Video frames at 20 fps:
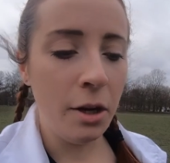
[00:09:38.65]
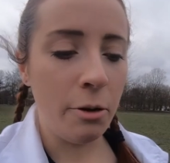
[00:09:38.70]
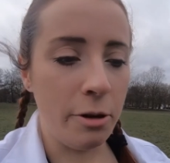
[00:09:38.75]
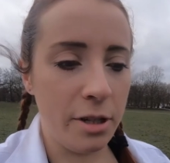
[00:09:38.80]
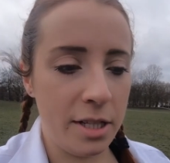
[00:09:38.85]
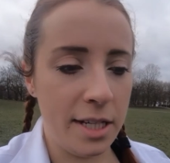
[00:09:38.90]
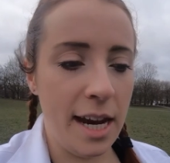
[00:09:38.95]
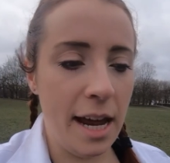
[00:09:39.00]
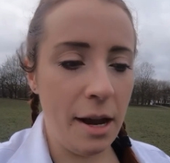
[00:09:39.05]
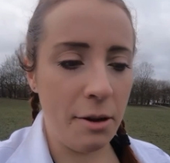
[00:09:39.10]

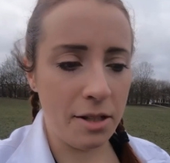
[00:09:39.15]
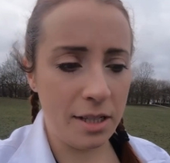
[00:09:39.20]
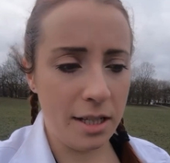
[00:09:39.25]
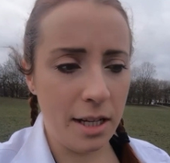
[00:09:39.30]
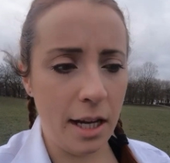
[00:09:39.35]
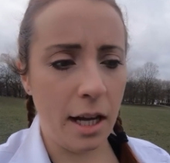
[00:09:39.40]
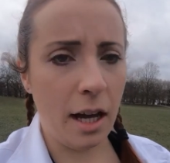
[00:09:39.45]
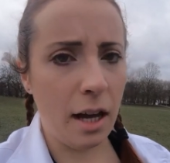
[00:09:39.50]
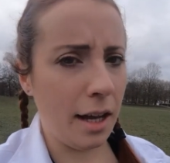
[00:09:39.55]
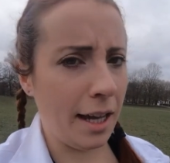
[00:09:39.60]
Whereas now it's
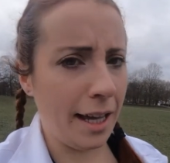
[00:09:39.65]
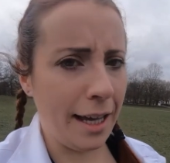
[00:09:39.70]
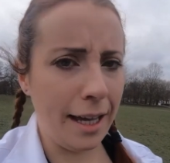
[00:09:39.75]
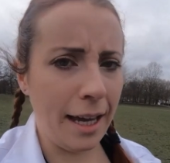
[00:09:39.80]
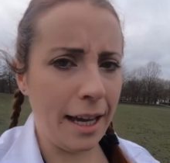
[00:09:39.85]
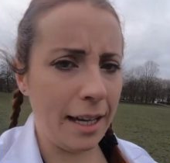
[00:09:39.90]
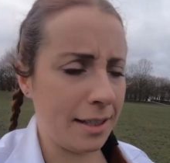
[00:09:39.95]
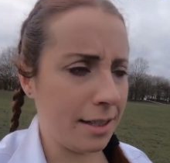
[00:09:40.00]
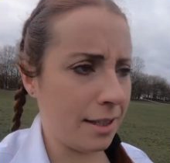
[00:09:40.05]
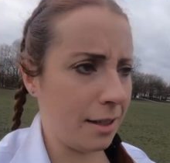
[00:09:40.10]
like, I
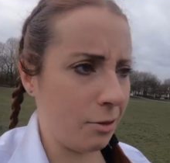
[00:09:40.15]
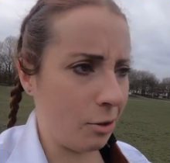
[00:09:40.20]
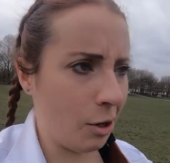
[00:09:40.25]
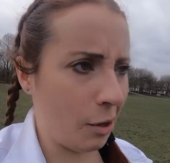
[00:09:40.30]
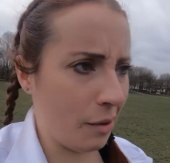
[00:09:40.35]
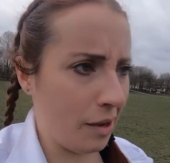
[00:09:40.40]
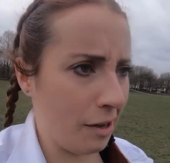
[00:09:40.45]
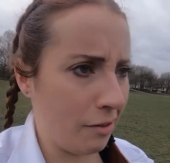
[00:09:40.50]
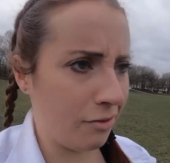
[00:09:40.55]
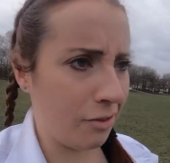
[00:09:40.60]
guess I'll
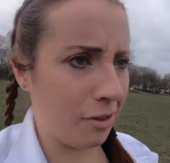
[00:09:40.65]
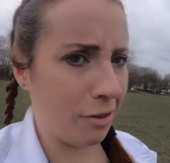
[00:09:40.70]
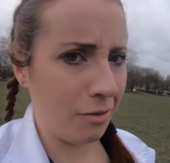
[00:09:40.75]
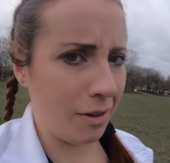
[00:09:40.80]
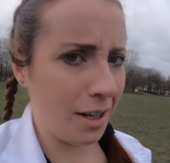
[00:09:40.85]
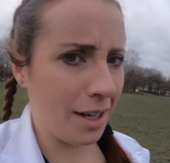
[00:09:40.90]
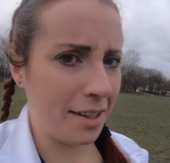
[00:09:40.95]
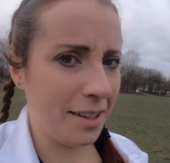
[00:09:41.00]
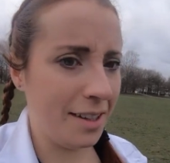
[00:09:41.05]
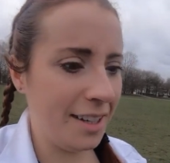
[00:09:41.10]
go out for a
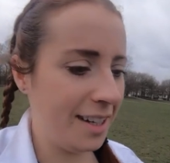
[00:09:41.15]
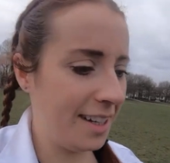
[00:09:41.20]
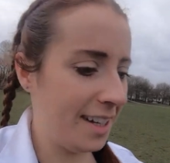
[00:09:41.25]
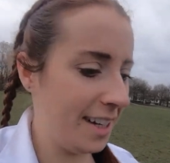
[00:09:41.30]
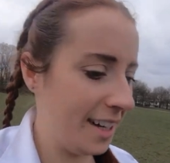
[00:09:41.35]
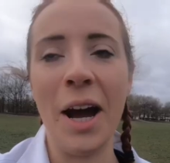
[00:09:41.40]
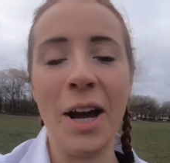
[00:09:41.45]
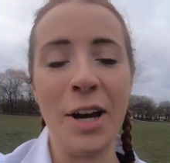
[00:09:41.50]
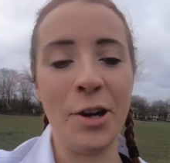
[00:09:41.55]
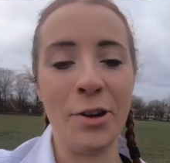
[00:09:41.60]
run.
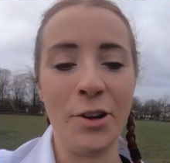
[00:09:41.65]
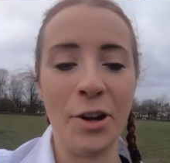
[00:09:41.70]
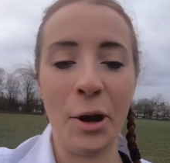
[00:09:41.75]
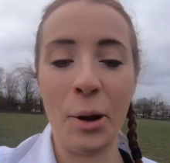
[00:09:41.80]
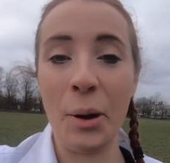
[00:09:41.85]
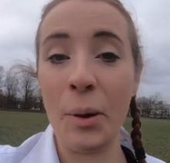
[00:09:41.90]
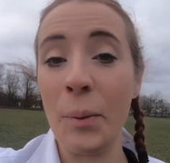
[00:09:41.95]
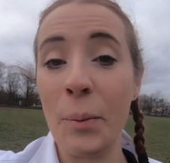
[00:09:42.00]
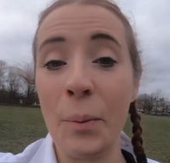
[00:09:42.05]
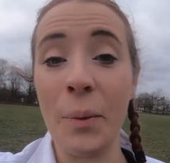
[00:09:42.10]
I don't
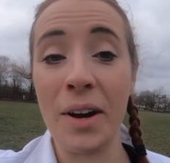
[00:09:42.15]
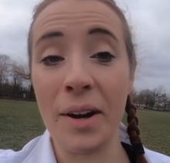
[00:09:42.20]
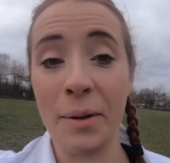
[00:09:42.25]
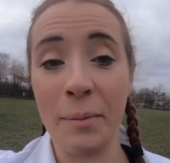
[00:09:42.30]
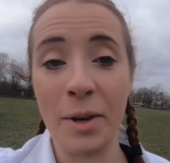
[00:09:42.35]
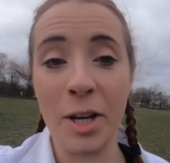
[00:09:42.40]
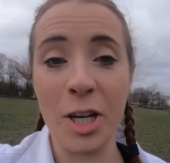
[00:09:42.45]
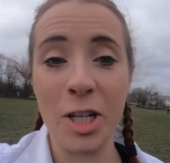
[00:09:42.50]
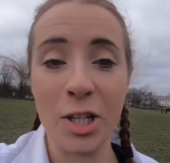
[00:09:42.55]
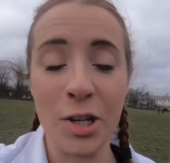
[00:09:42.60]
know when
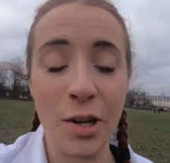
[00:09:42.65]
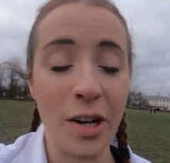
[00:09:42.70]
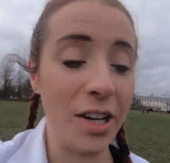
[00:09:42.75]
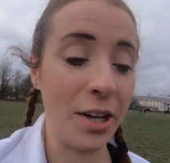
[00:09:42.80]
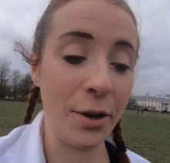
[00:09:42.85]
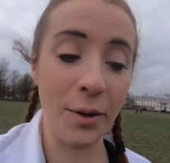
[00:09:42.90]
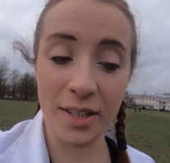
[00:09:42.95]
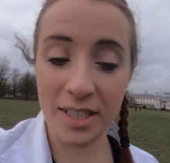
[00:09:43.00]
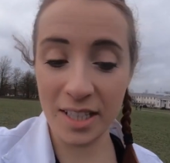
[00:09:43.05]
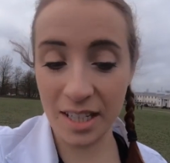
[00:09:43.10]
I'm gonna do. I
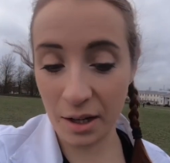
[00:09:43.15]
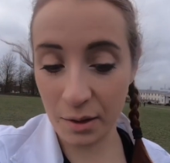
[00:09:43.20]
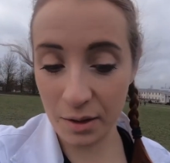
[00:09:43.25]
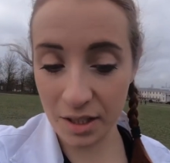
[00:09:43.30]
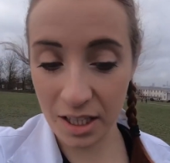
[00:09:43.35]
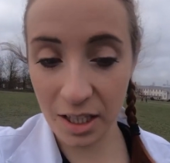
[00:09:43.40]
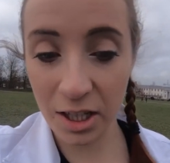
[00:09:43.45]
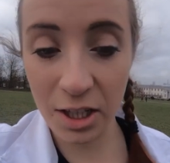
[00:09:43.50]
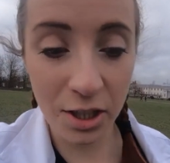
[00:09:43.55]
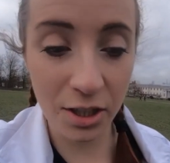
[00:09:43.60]
know I said I
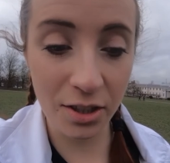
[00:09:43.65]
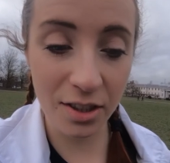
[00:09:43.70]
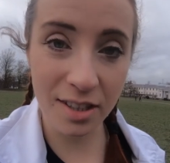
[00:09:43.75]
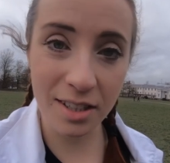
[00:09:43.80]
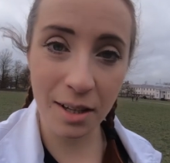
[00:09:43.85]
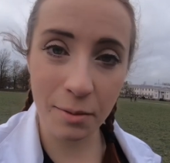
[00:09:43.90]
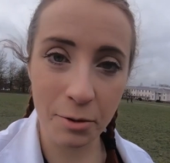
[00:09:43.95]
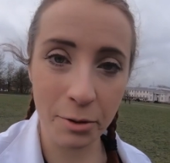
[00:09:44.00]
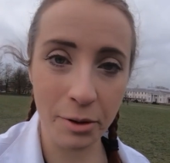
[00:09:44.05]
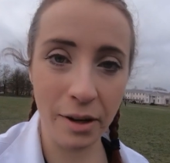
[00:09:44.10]
was gonna do the
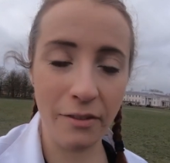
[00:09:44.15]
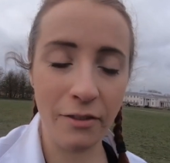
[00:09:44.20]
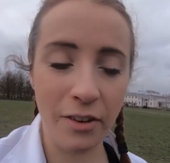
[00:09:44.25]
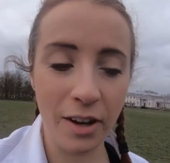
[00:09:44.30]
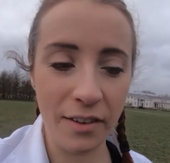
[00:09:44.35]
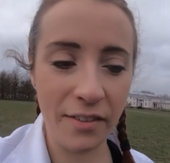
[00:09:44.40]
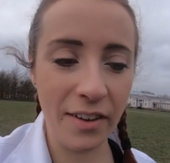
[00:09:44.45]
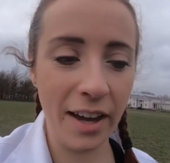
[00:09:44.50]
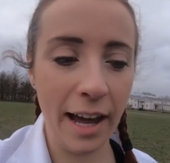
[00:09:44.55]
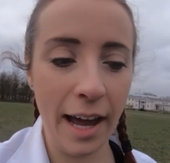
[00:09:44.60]
sub
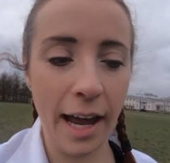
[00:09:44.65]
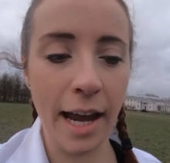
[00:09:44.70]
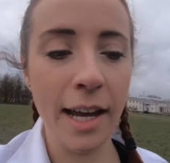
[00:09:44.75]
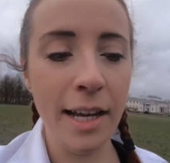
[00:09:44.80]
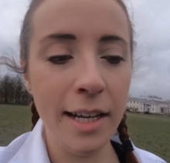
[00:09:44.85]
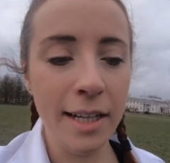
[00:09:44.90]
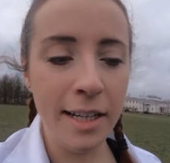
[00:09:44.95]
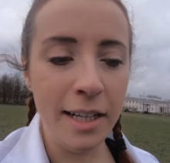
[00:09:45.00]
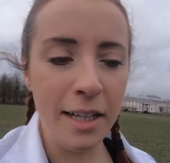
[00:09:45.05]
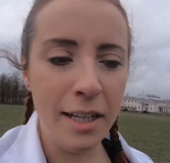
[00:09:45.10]
25k,
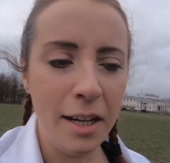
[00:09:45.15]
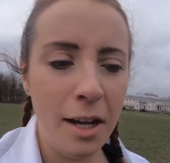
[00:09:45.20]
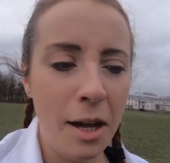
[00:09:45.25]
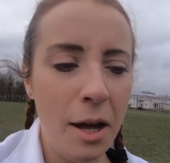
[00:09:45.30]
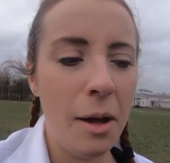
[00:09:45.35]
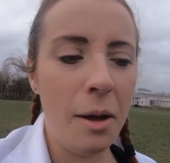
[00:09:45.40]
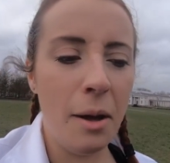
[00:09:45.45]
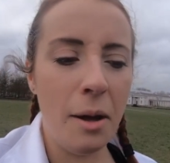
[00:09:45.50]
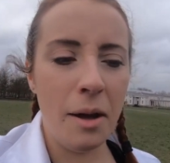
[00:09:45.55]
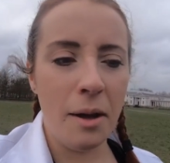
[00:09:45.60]

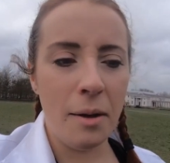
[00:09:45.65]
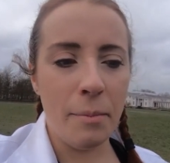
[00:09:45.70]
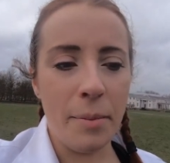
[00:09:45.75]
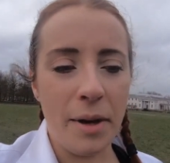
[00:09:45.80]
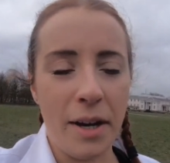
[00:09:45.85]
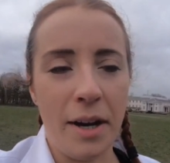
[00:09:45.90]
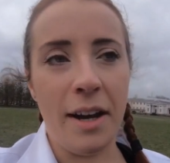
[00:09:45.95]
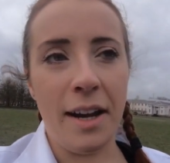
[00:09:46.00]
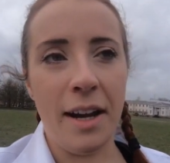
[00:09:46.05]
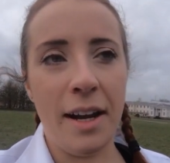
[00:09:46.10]

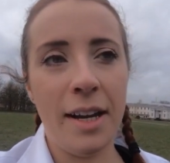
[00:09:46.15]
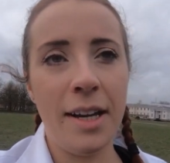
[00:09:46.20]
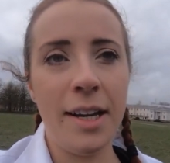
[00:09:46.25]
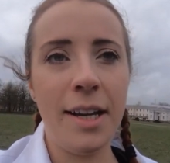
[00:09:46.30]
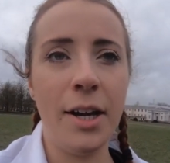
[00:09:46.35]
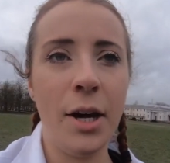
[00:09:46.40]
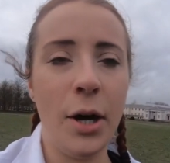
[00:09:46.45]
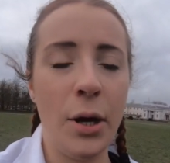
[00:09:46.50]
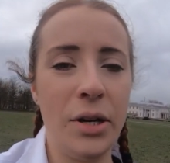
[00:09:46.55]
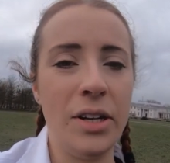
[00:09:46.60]
but I
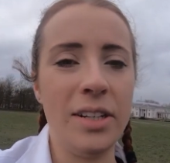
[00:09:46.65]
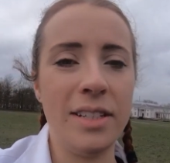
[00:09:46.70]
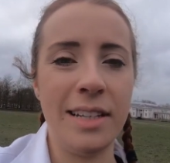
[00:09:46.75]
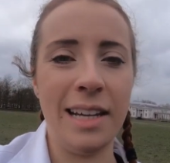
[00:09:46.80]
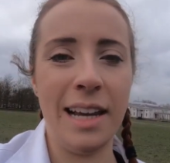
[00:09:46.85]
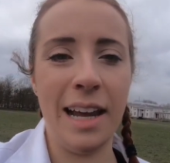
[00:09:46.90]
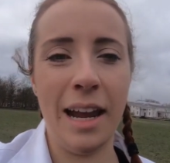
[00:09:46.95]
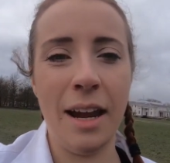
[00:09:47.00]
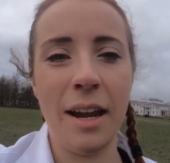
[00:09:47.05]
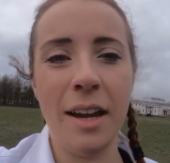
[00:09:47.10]

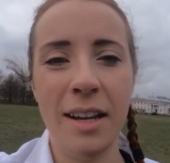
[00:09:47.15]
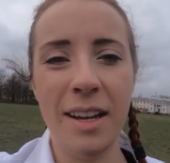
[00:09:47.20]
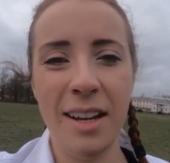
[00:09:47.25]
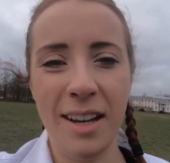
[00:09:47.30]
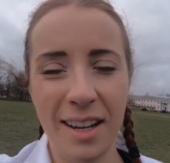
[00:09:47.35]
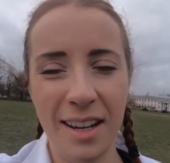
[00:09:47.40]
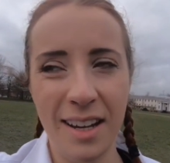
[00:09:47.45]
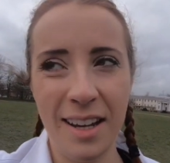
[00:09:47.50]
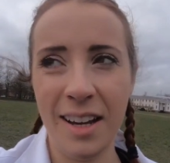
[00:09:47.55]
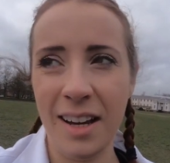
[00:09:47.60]
honestly,
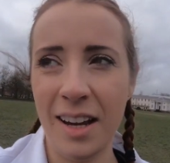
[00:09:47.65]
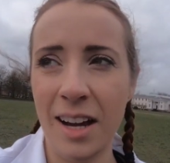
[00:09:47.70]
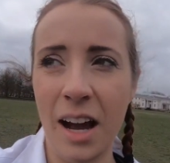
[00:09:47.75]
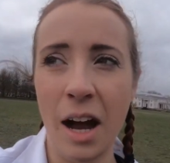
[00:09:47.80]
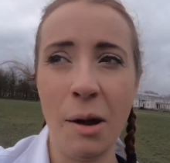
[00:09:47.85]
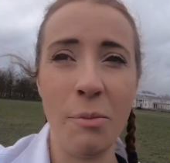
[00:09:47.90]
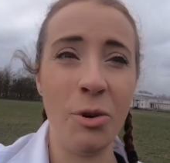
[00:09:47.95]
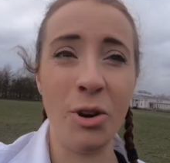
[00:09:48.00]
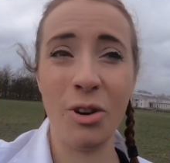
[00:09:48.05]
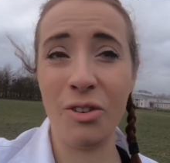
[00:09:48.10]

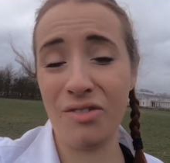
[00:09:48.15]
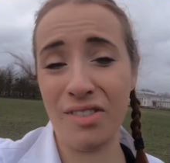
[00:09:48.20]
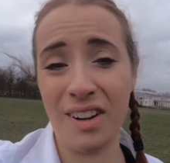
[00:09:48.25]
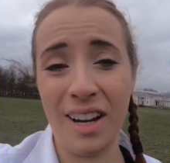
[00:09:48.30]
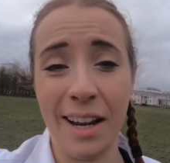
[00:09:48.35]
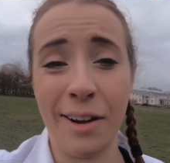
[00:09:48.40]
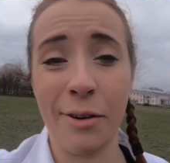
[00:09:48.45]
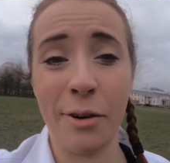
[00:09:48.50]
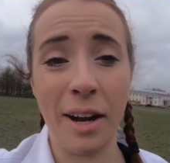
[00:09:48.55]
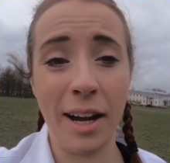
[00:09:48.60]
I'm not
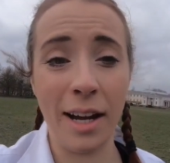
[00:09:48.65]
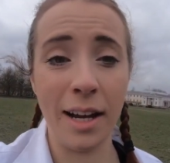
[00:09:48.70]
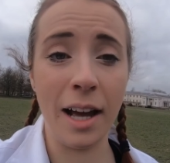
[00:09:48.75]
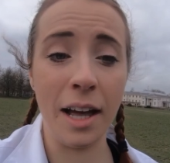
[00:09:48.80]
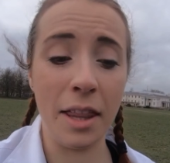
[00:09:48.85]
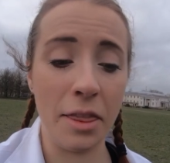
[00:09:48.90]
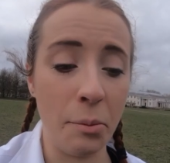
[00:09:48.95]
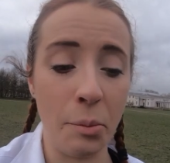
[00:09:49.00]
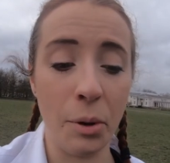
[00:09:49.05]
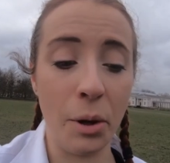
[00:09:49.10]
feeling great
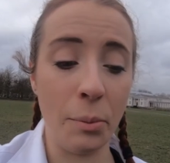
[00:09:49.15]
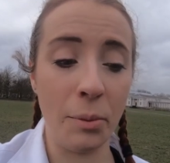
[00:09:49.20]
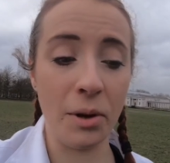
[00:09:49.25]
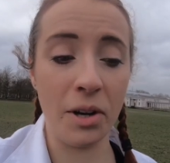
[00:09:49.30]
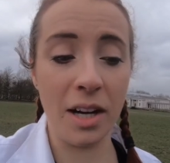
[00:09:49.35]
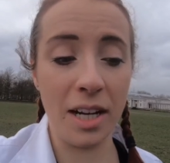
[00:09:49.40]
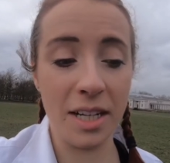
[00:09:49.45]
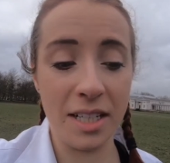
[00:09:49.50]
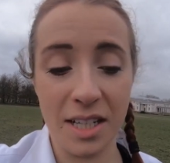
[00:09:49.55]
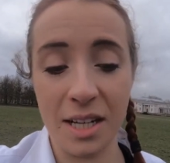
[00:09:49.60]
at the
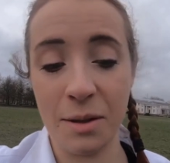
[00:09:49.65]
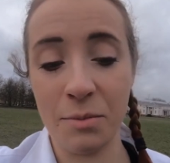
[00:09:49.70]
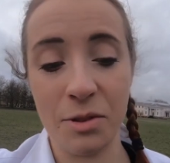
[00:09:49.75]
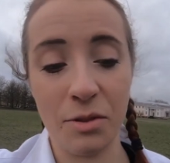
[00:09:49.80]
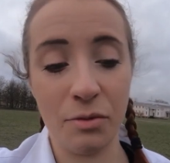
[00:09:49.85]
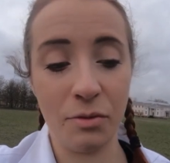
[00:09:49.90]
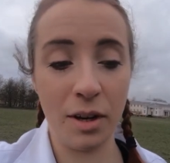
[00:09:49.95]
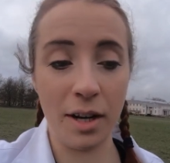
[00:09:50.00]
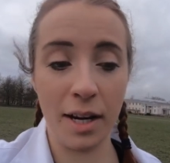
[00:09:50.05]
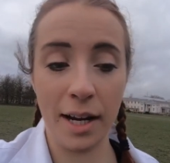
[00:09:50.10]
moment in terms
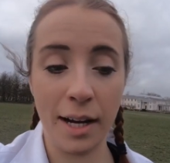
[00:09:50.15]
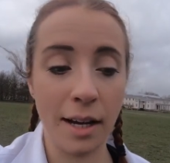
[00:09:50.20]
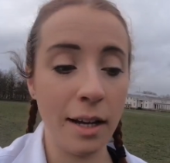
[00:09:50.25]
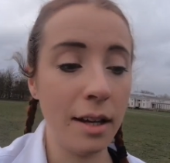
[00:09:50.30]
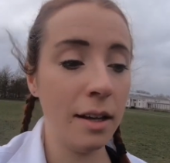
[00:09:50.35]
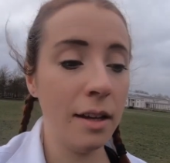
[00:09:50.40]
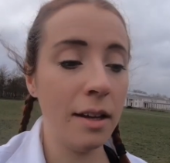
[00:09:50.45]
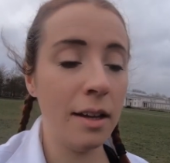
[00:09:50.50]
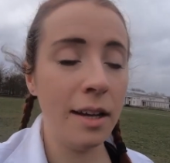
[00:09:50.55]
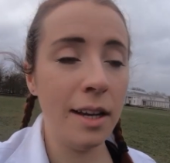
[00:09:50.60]
of running
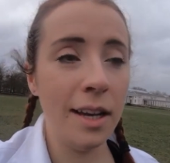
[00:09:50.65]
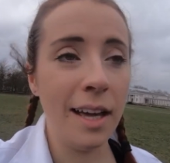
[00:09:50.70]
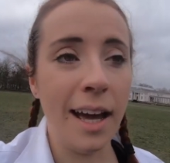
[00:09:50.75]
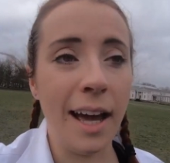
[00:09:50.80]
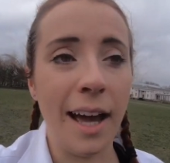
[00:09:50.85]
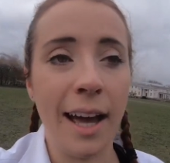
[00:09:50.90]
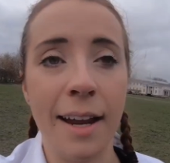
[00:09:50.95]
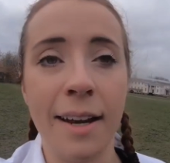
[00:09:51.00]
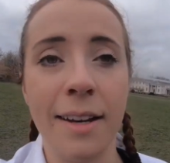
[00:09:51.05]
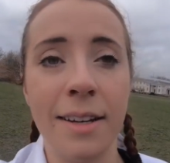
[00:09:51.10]

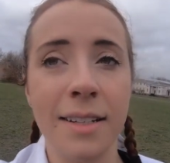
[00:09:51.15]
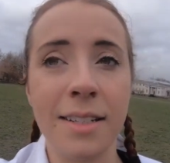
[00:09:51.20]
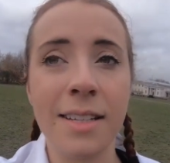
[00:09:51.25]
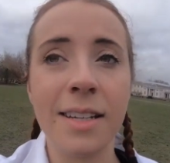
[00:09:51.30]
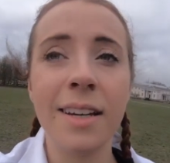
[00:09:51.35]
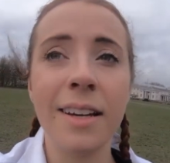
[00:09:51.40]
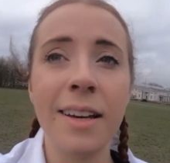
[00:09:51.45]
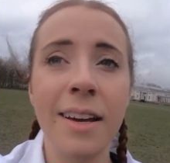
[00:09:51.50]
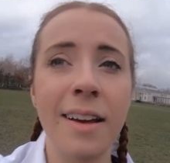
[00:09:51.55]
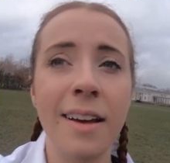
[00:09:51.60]
and